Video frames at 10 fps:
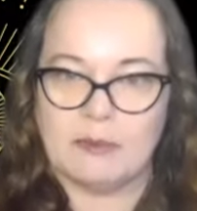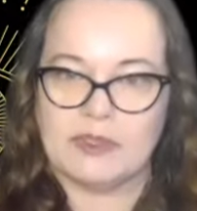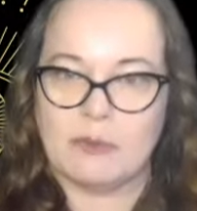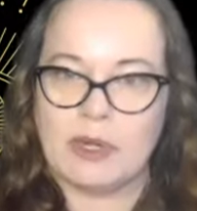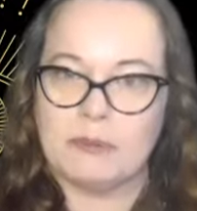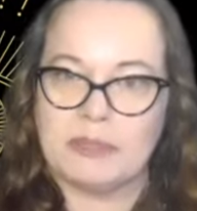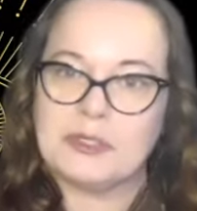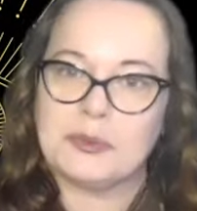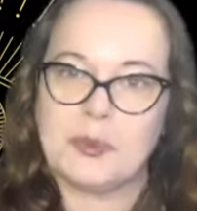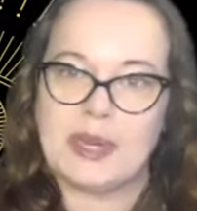somewhere
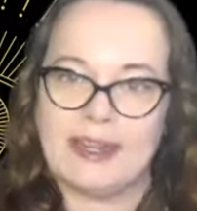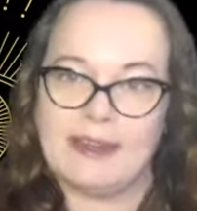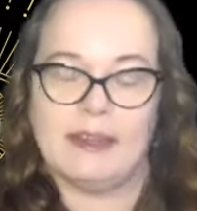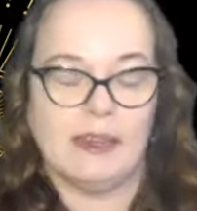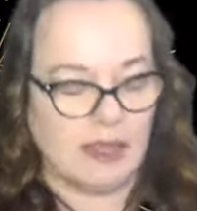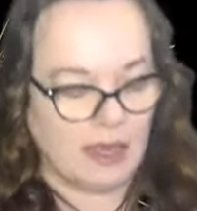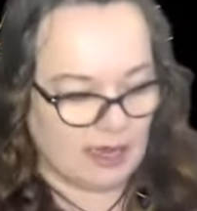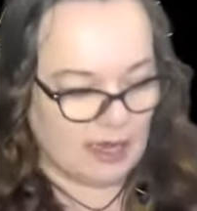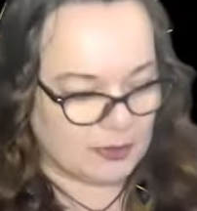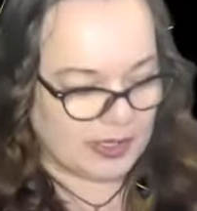between
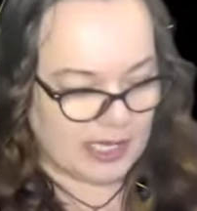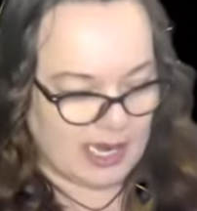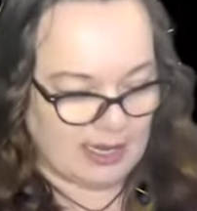$100